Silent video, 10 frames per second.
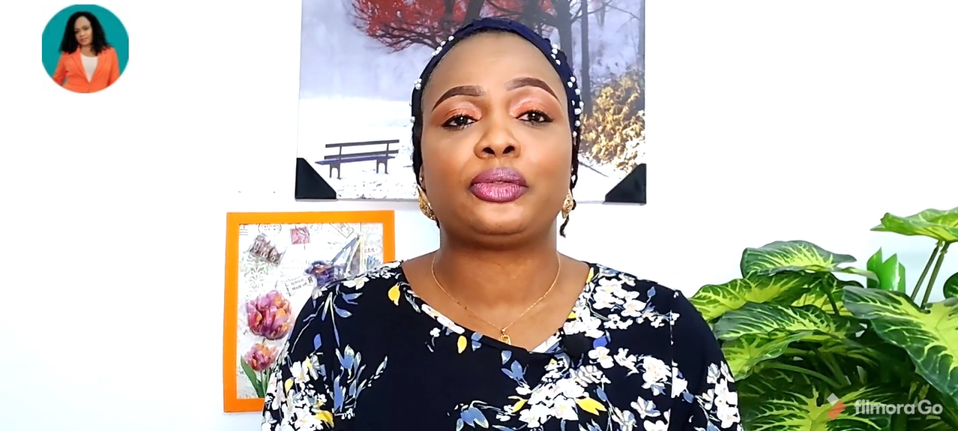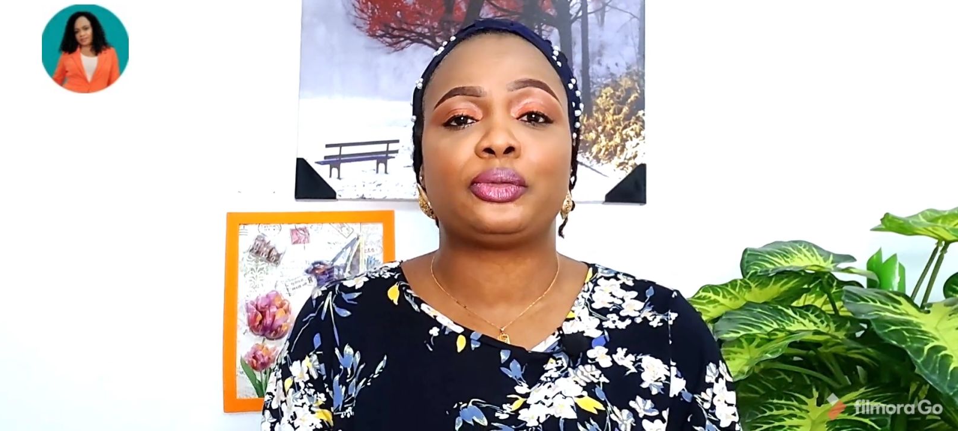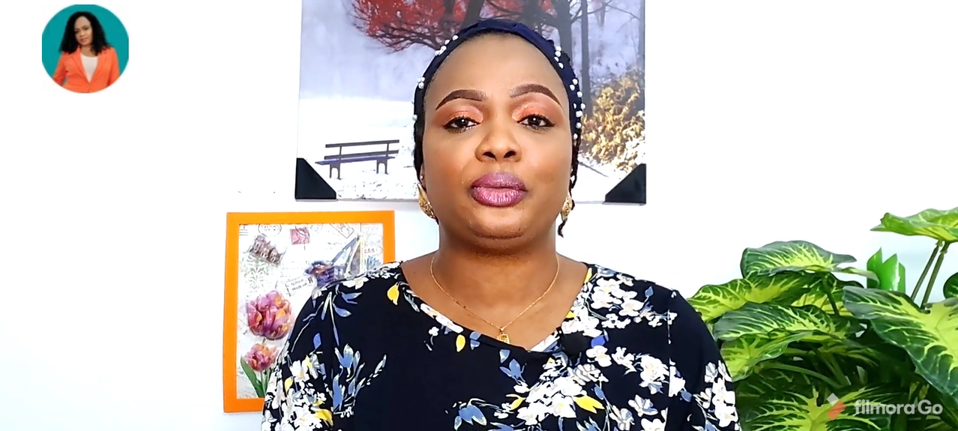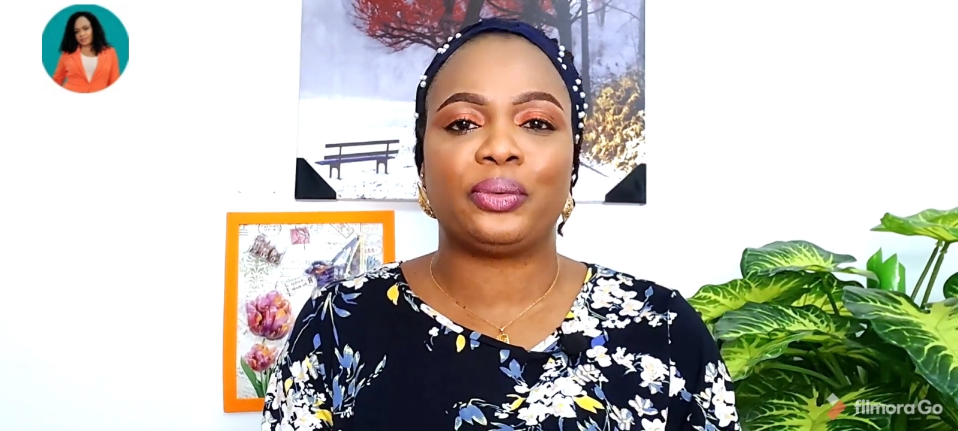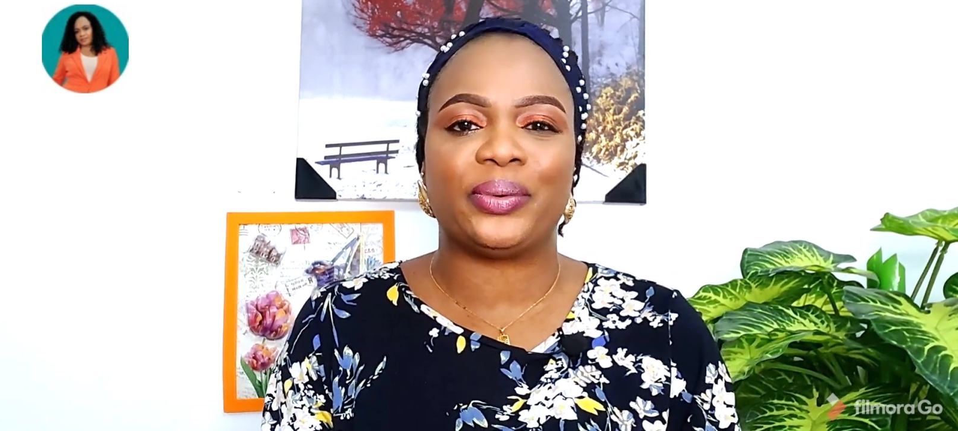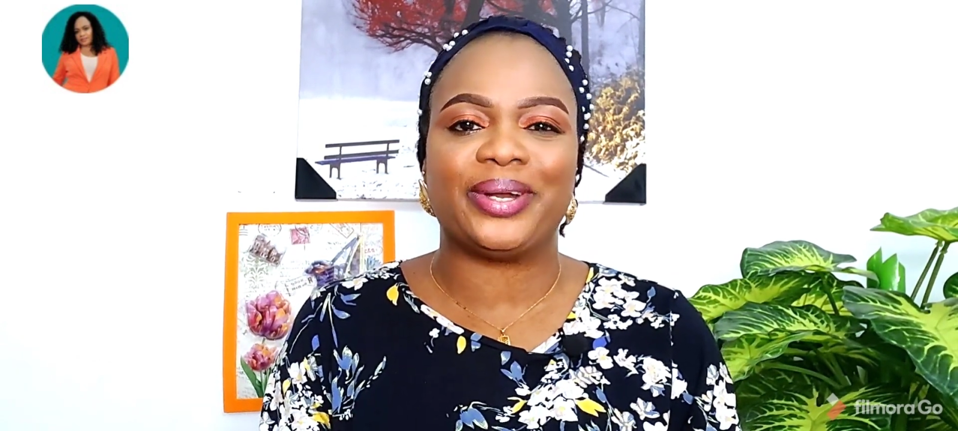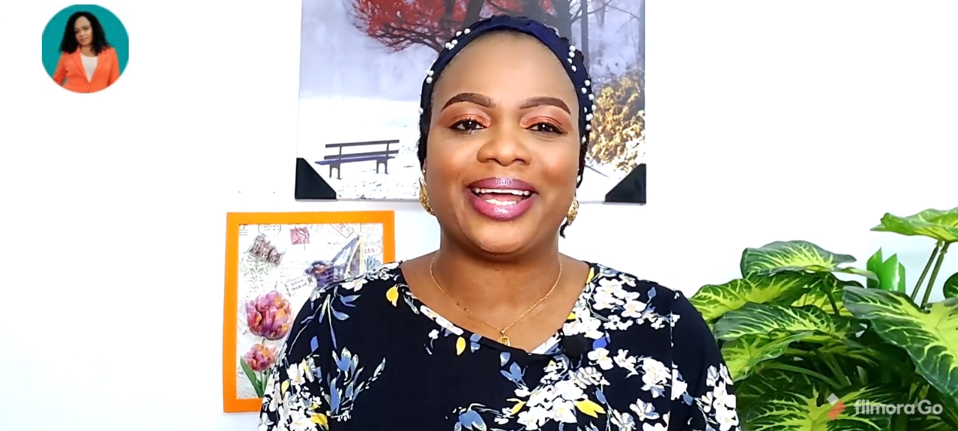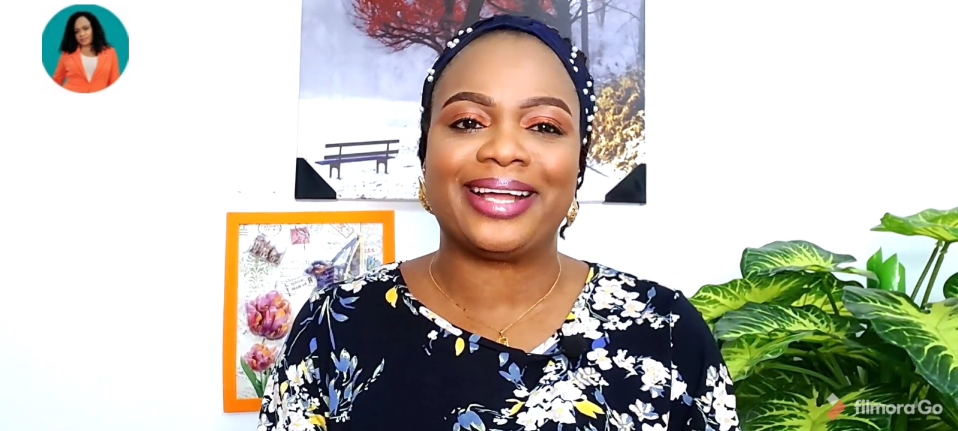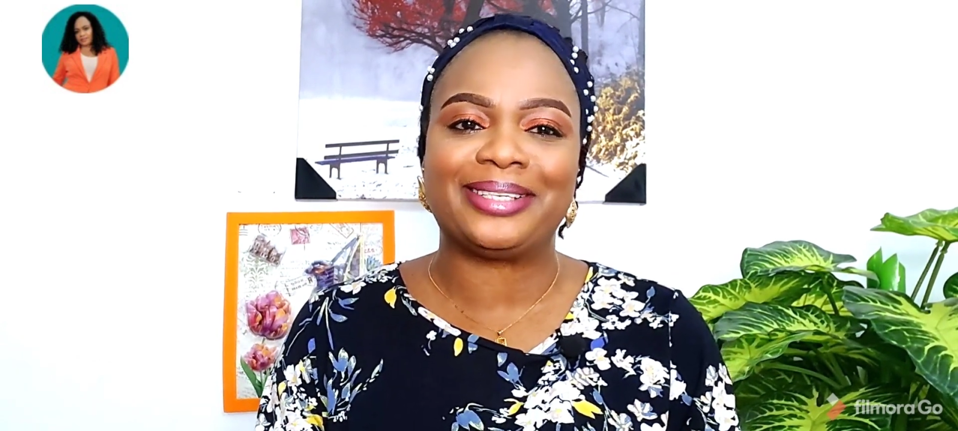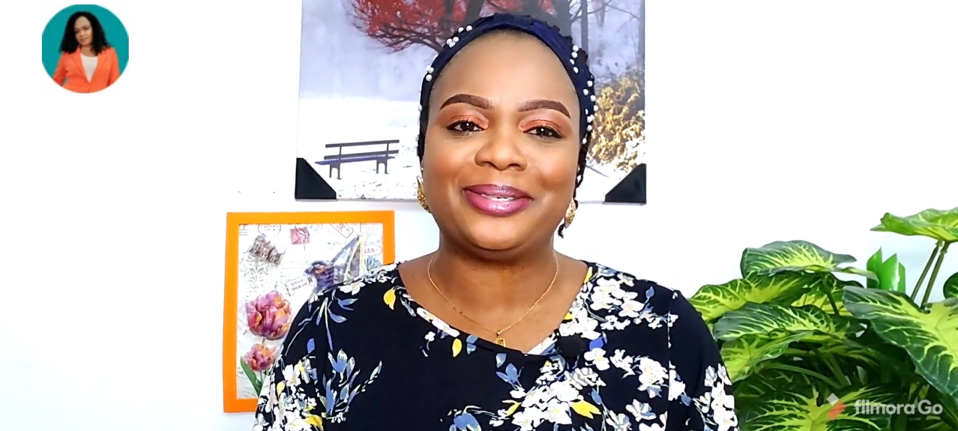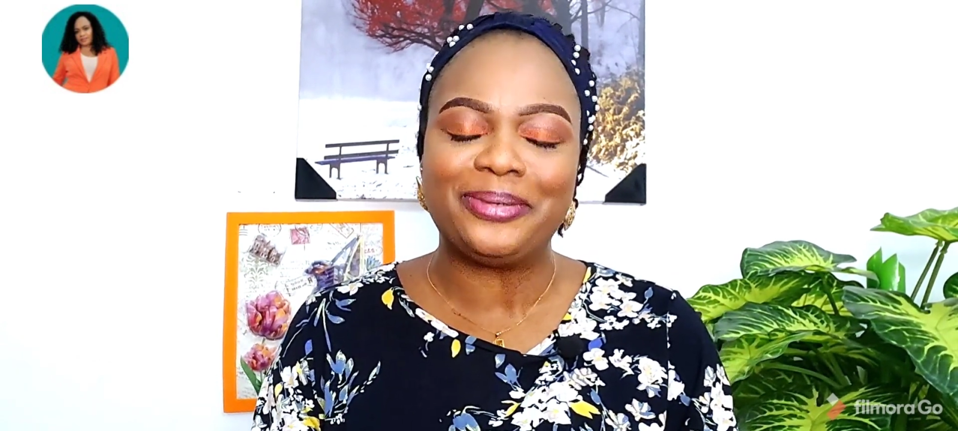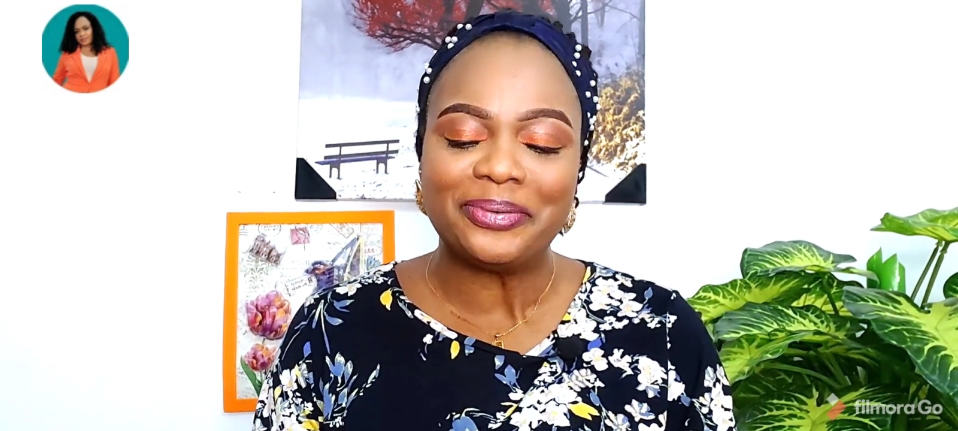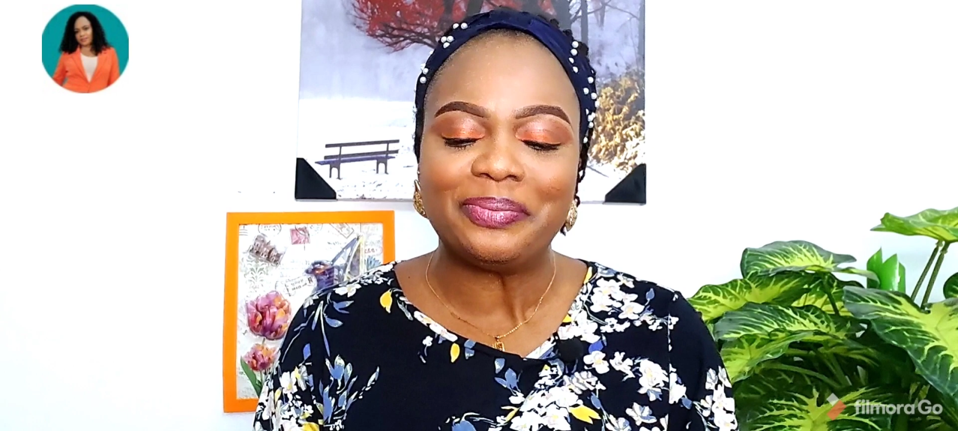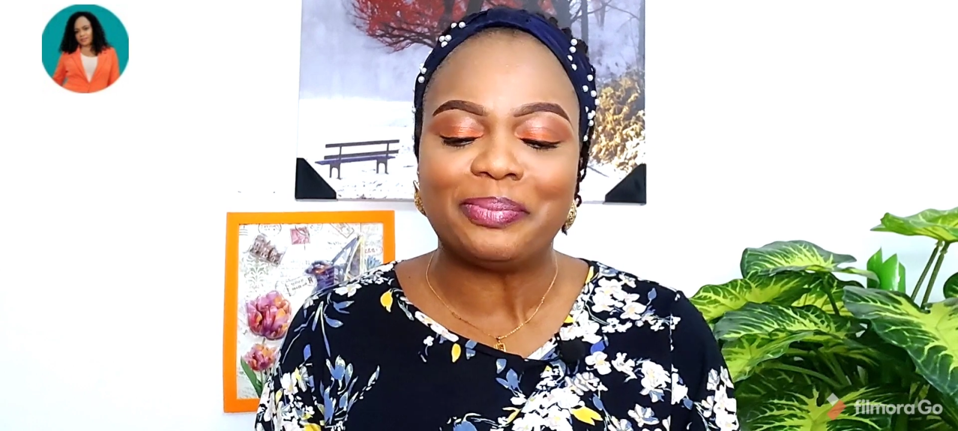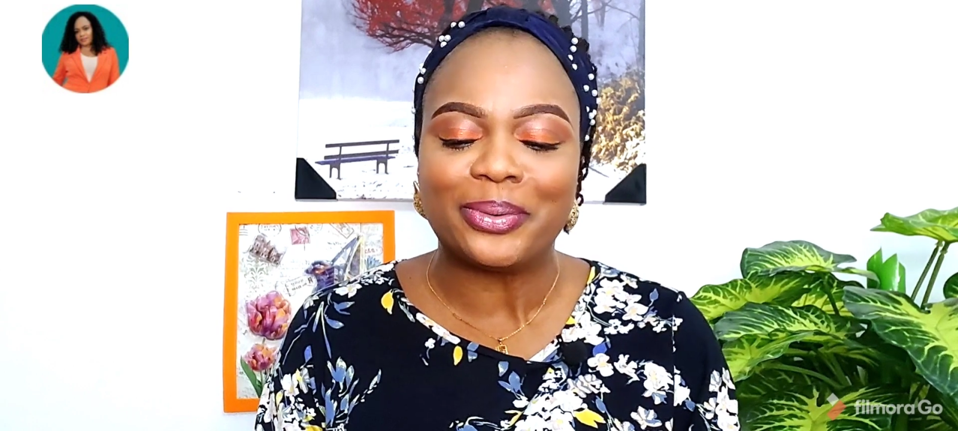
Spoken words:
to know that you